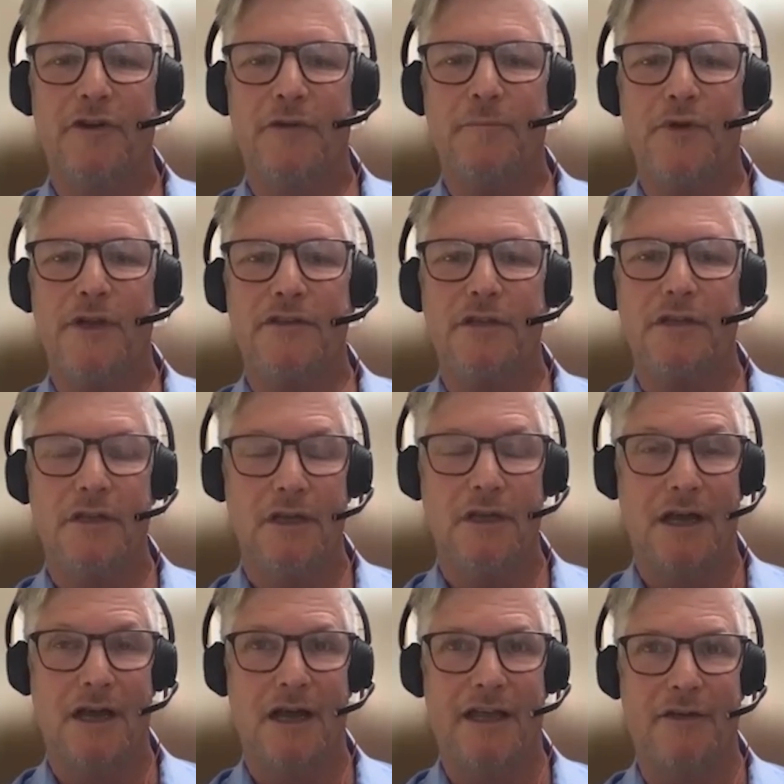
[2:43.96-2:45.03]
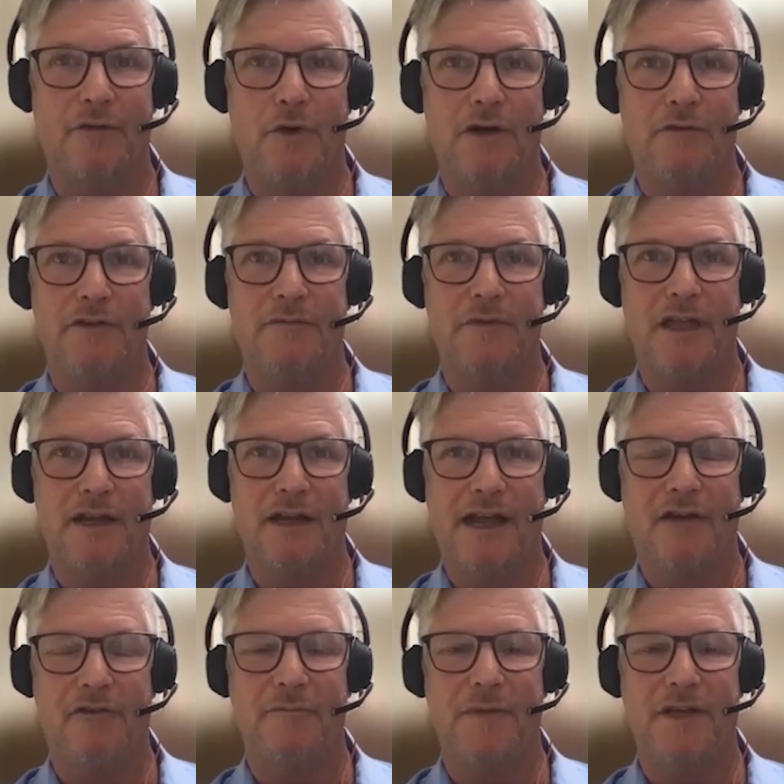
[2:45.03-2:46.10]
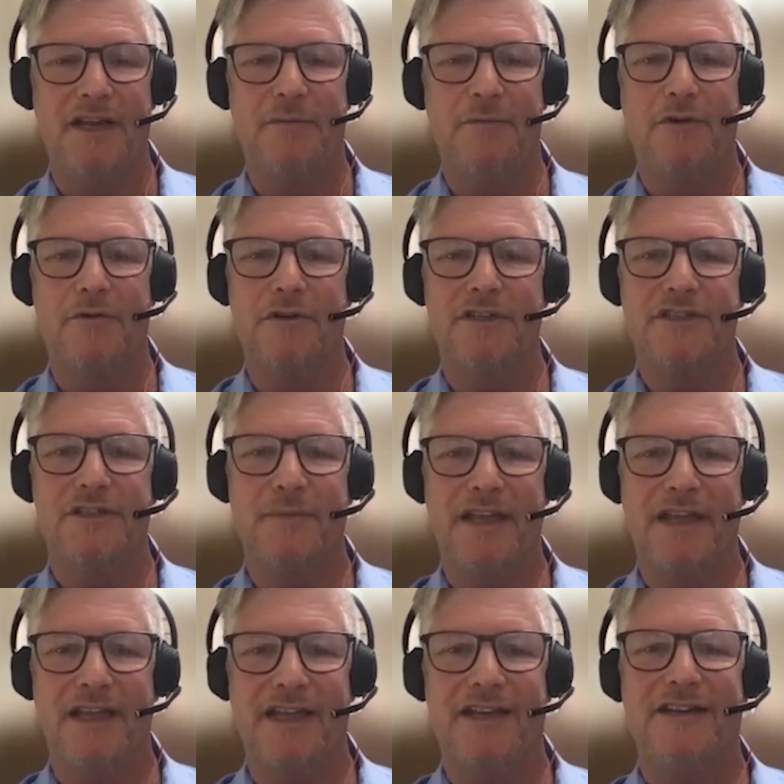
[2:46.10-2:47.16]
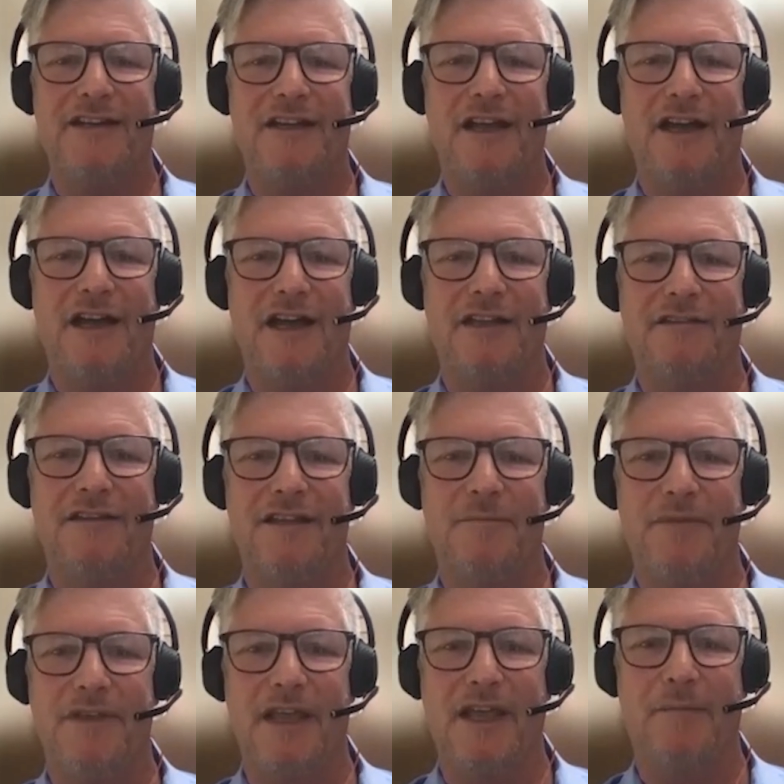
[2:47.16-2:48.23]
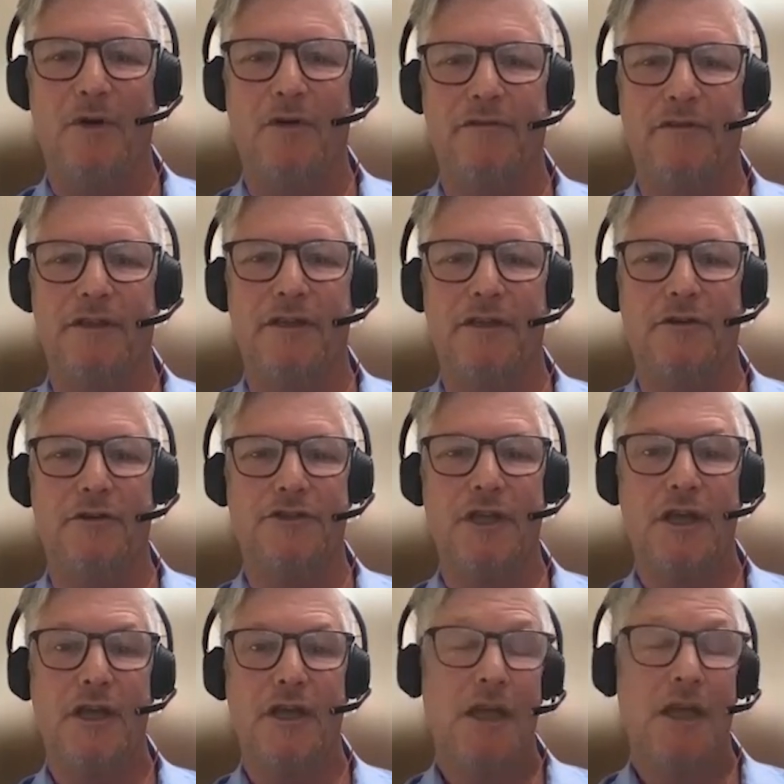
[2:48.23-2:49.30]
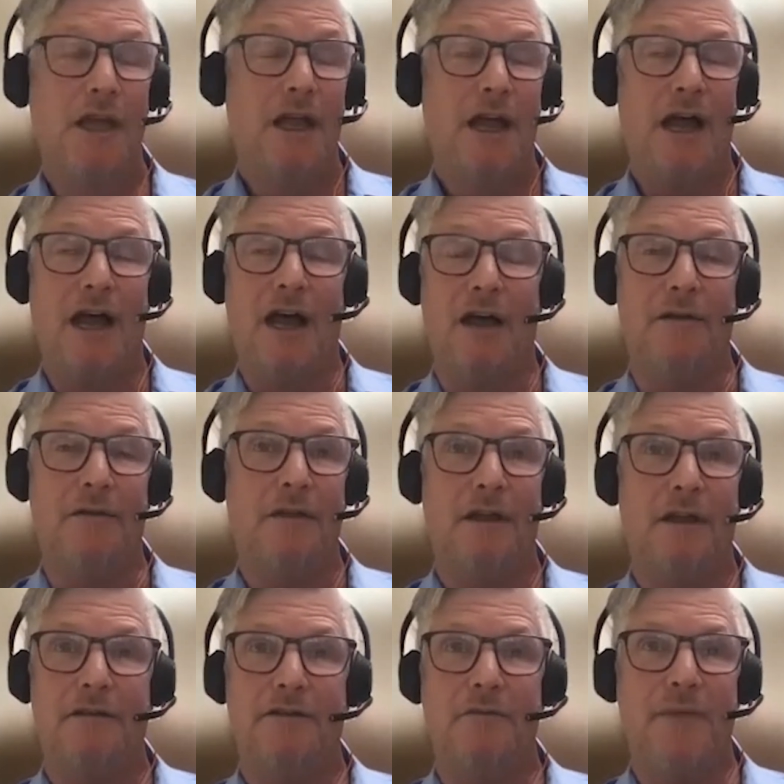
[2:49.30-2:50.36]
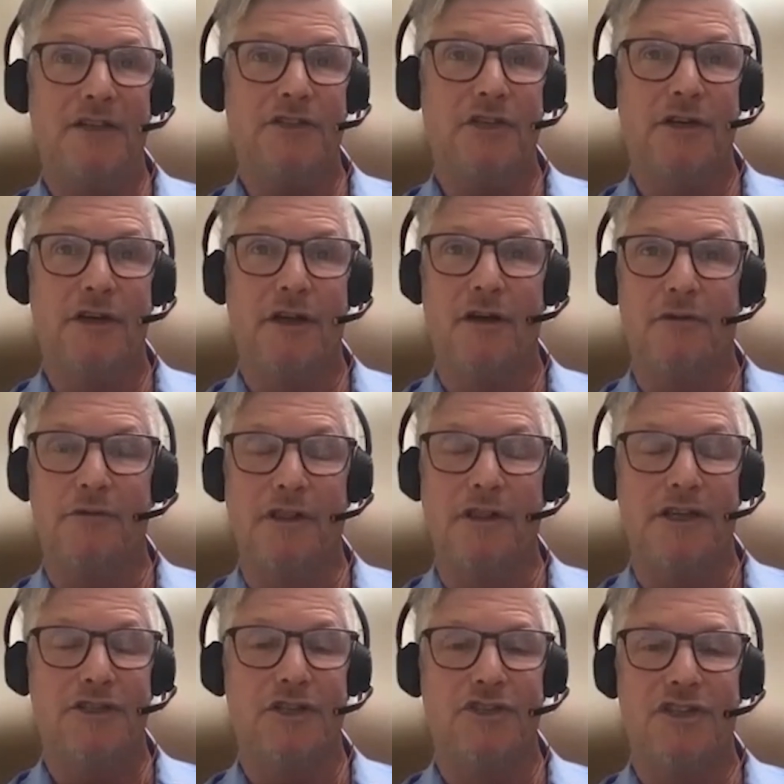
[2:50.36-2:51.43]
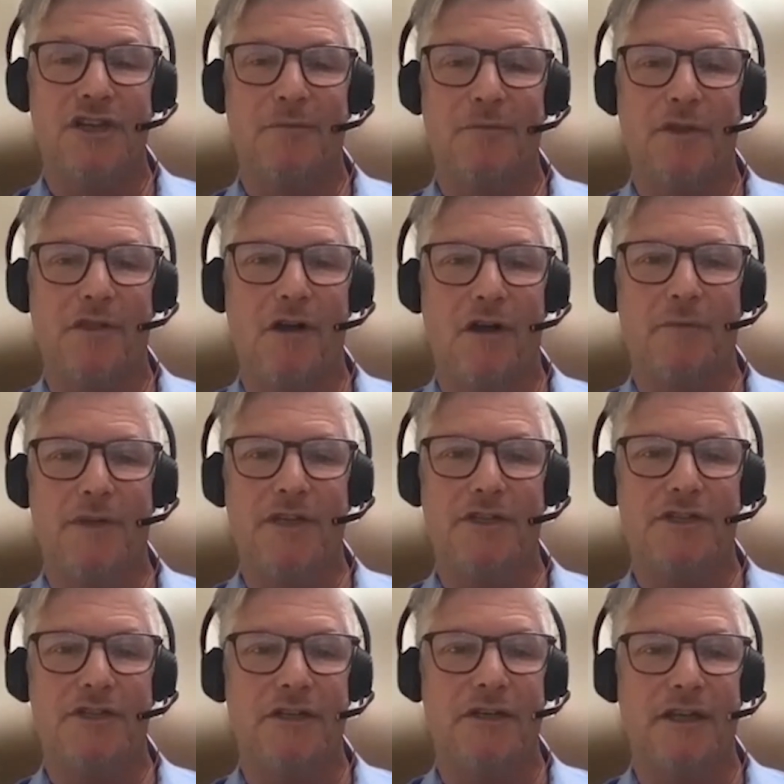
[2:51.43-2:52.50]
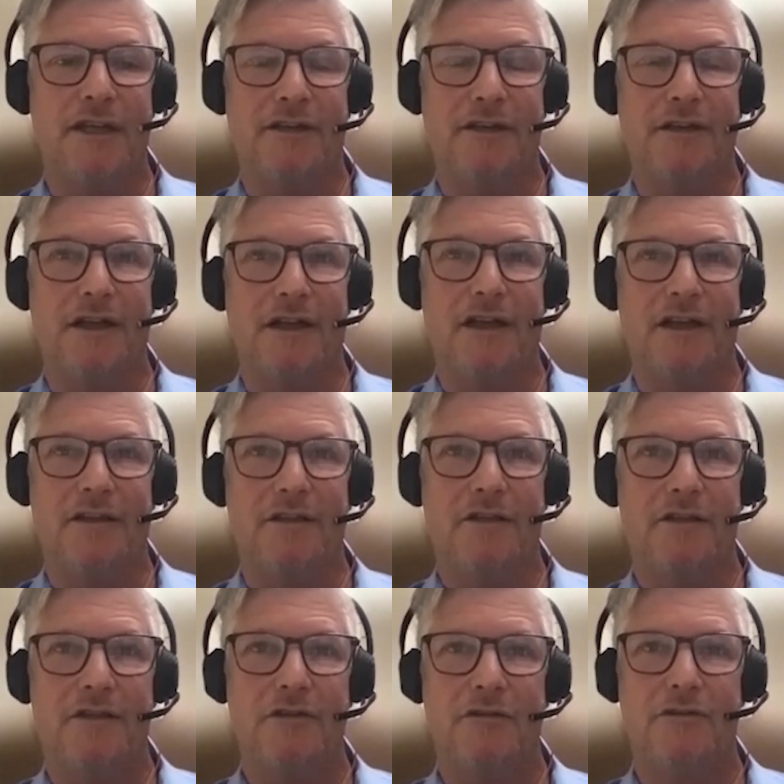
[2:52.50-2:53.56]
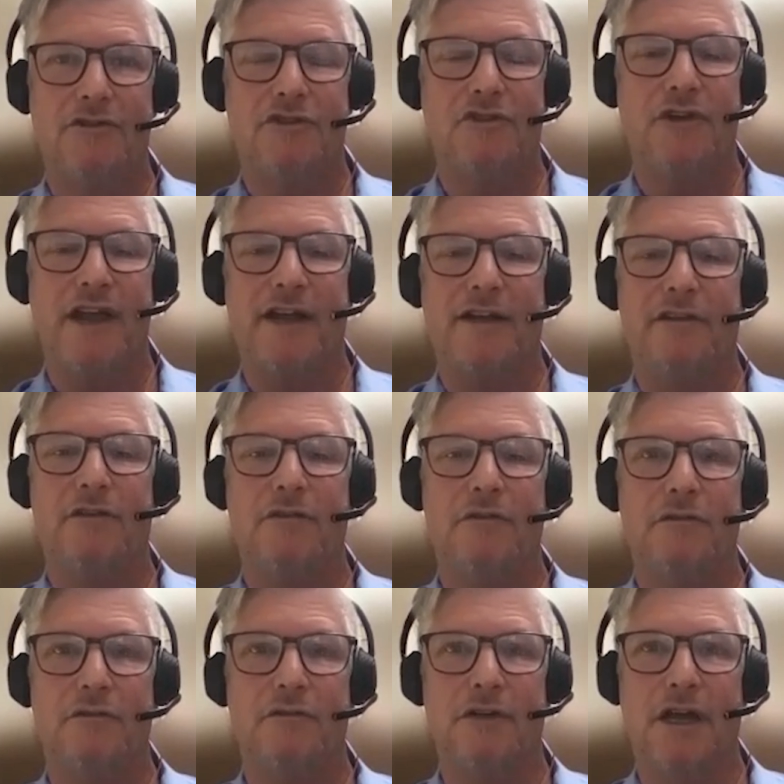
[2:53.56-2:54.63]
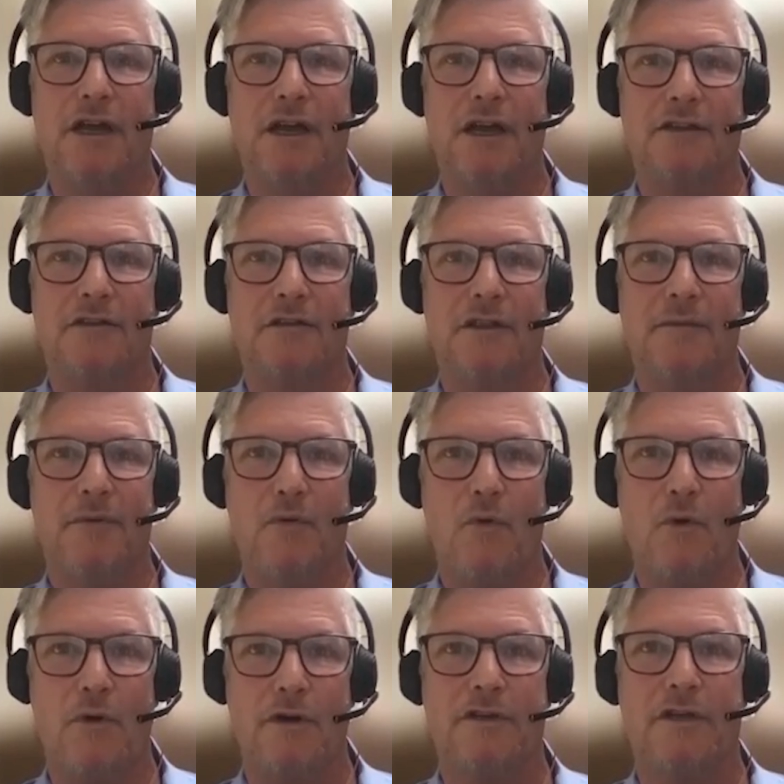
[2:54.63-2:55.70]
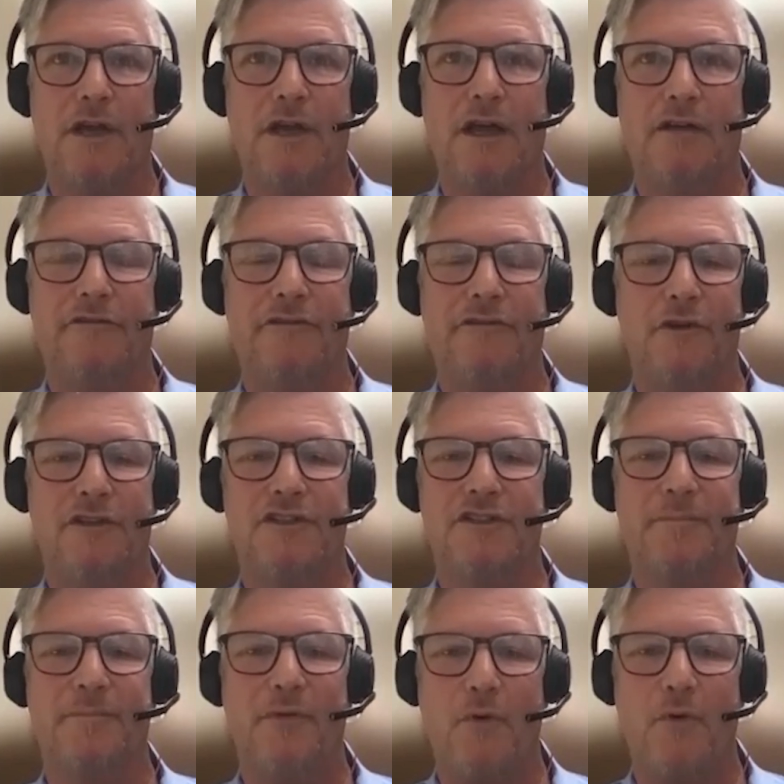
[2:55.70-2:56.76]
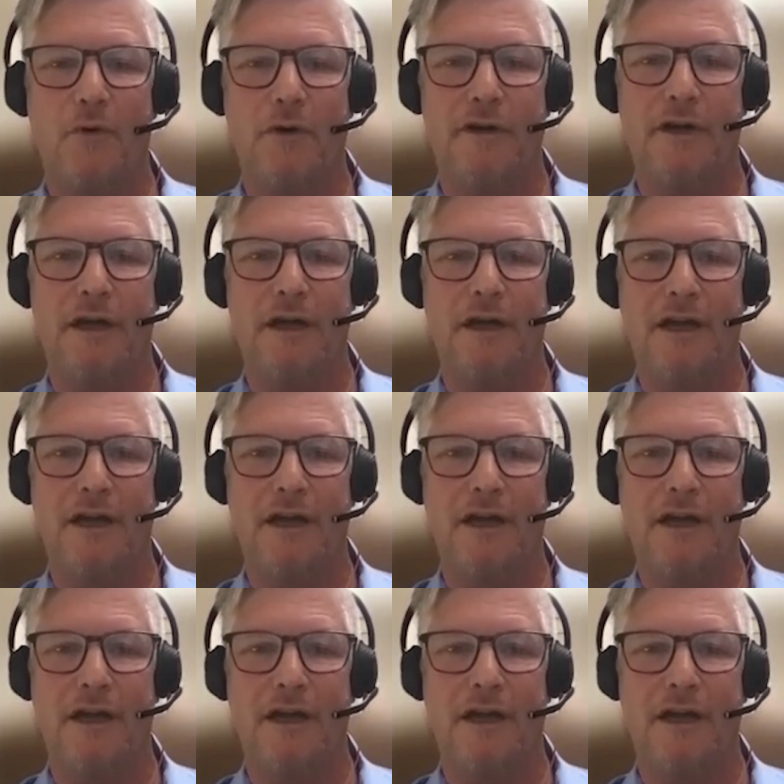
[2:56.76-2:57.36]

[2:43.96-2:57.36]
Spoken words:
footprint and how we've been able to expand TPM over the years. You mentioned our relationship with Long Beach, and huge gratitude to the port for its support